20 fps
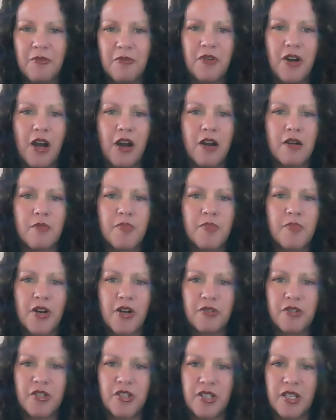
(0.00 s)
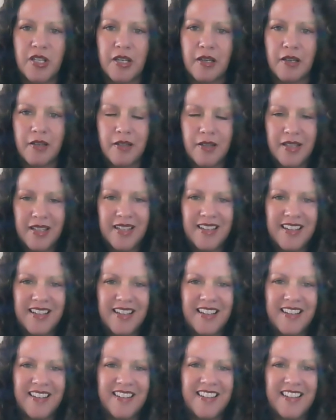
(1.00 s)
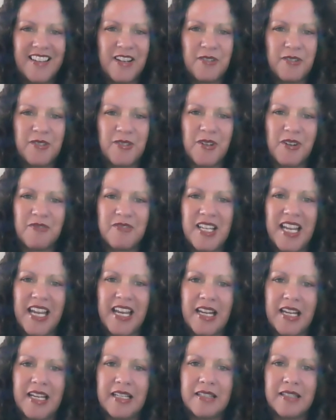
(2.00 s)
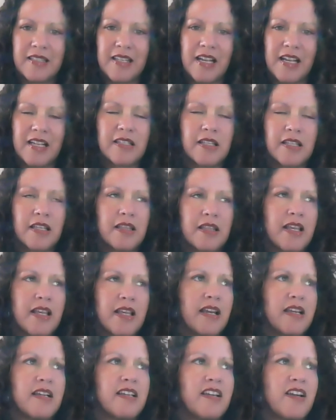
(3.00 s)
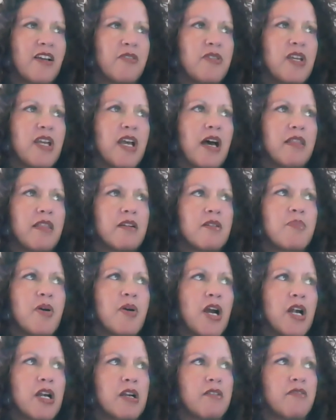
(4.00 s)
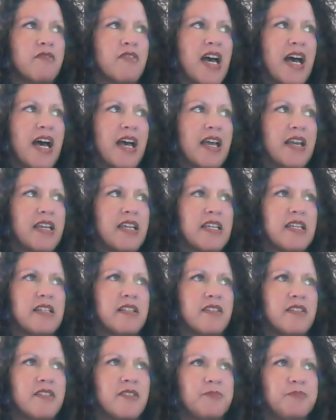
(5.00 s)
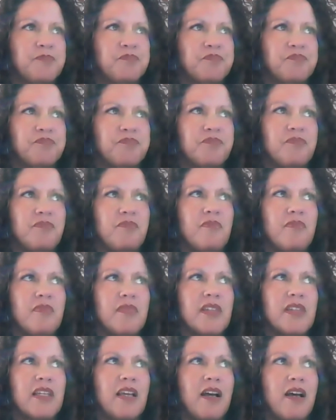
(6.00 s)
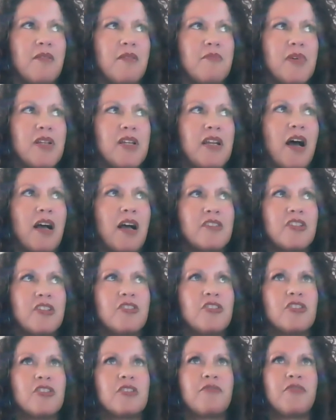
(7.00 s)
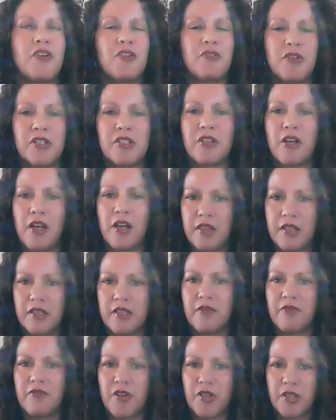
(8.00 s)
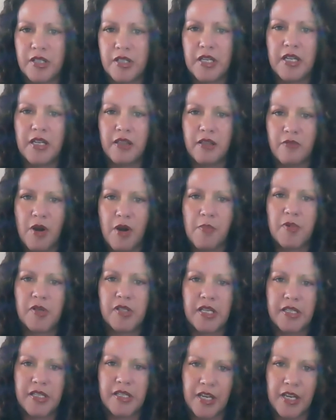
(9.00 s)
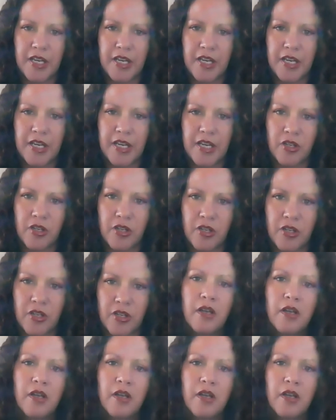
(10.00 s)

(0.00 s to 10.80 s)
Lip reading: our approach to, sort of data insights. And then, the other part of that is not to just focus on the diversity and the representation,